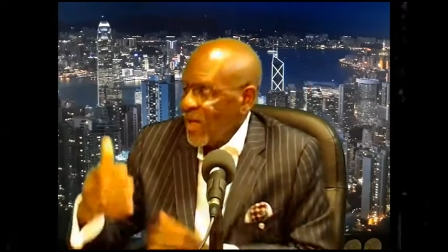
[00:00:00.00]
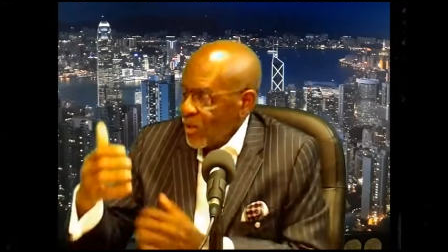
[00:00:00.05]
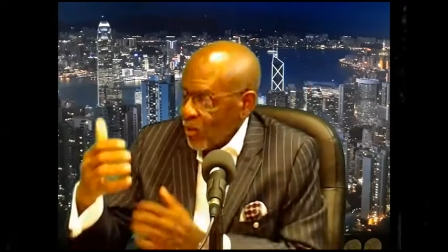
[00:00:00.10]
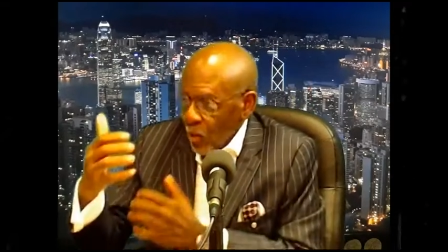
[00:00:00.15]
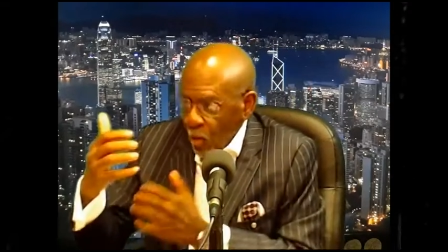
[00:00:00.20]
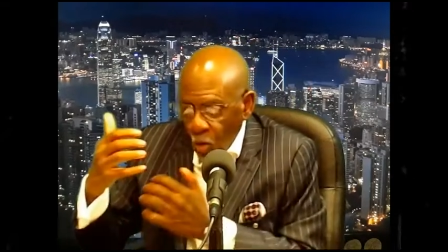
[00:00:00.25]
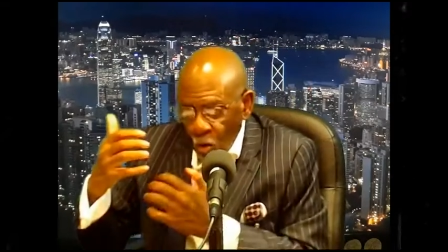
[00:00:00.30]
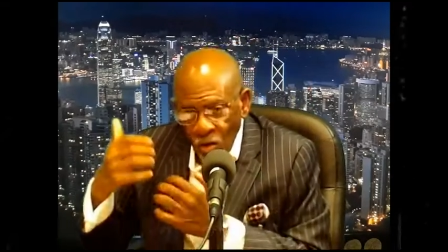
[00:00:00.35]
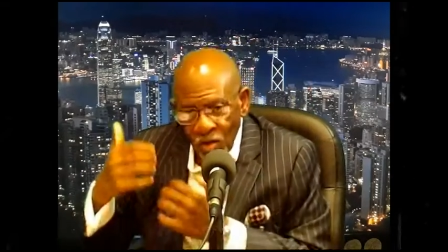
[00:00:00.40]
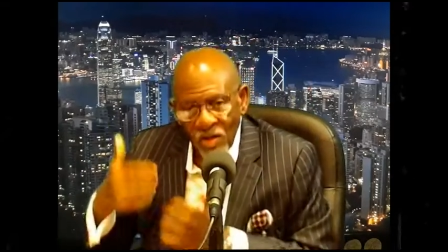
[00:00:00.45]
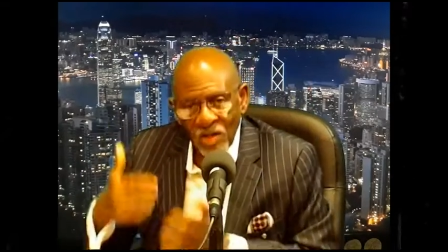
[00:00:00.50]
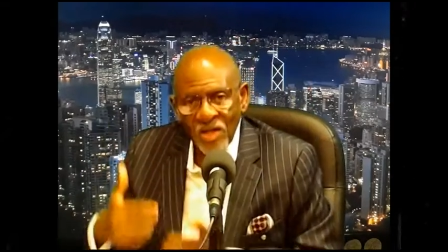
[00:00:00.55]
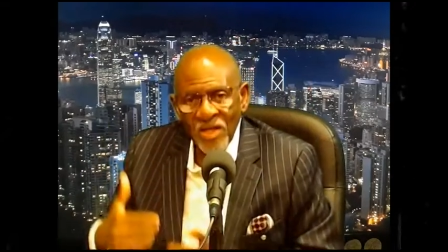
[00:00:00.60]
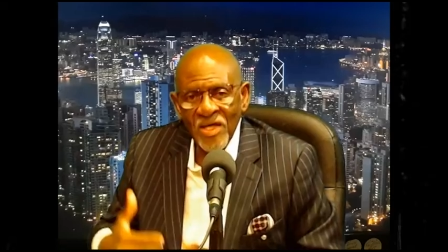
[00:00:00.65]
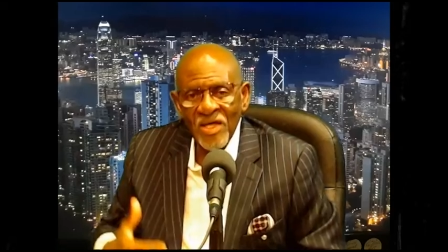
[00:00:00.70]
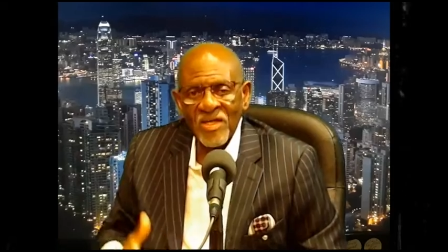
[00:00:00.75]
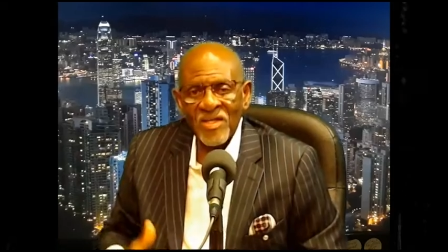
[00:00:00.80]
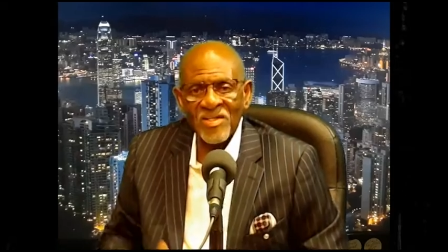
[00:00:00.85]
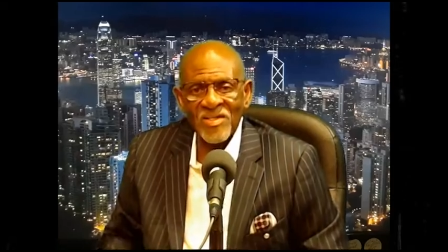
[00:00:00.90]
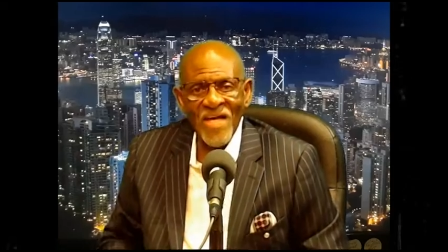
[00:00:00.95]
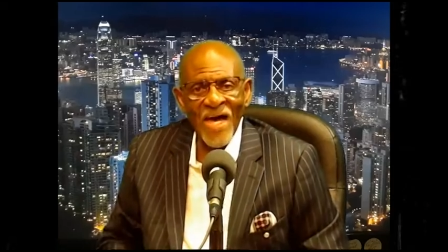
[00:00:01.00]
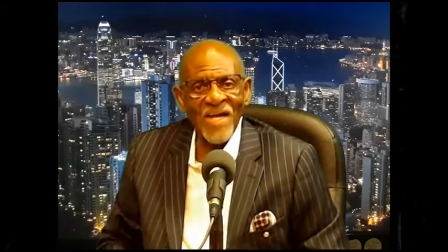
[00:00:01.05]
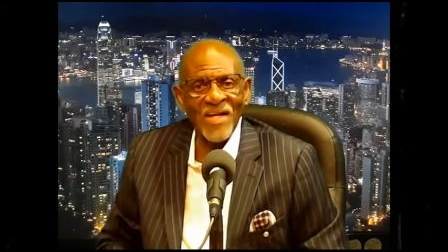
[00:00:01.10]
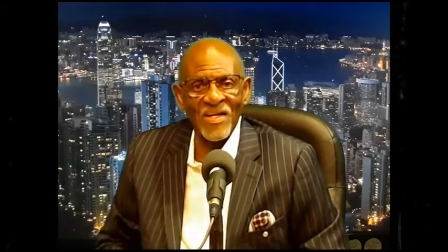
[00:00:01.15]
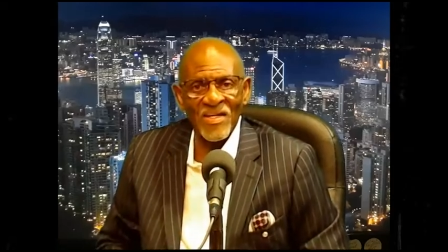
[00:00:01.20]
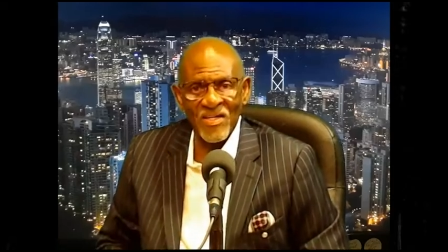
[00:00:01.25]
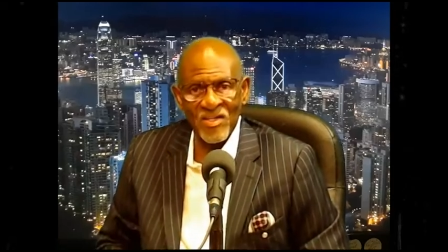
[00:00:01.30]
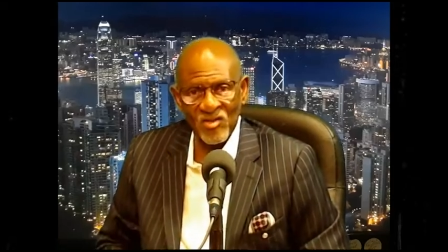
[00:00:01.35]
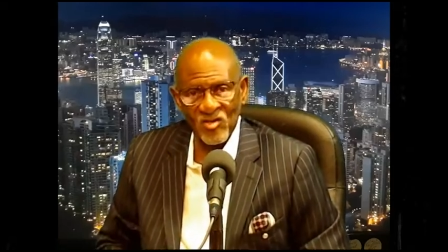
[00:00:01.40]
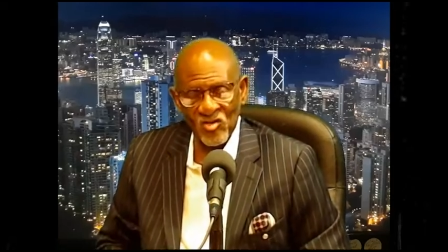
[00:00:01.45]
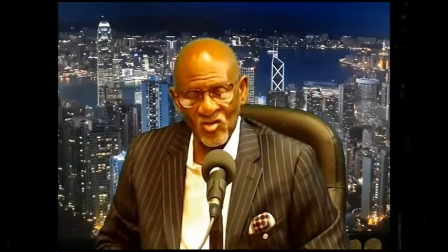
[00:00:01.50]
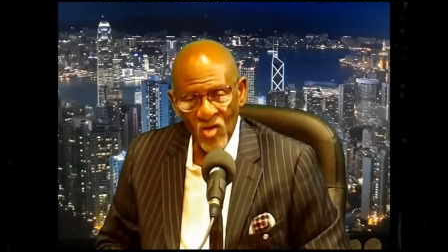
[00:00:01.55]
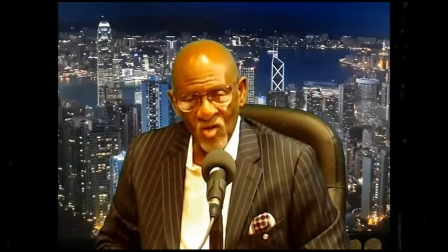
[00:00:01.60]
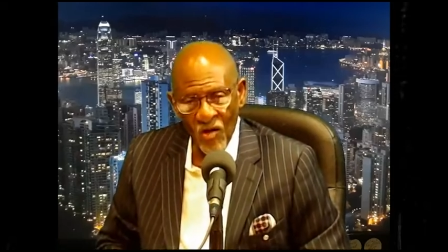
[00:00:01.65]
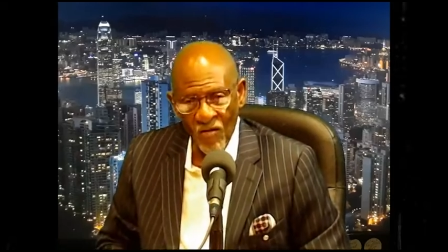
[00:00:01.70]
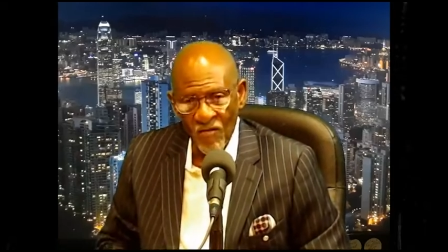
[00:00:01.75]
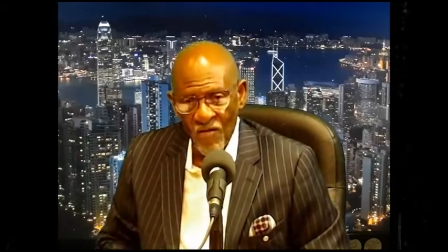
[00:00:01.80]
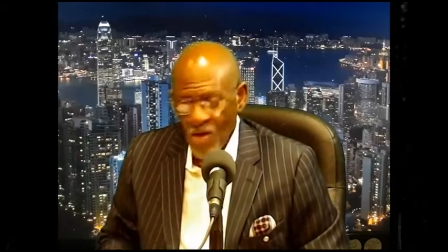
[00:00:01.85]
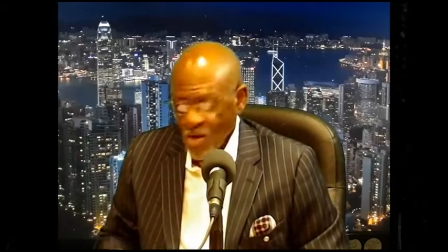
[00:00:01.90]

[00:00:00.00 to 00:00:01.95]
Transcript: In order to get us out of this stuff.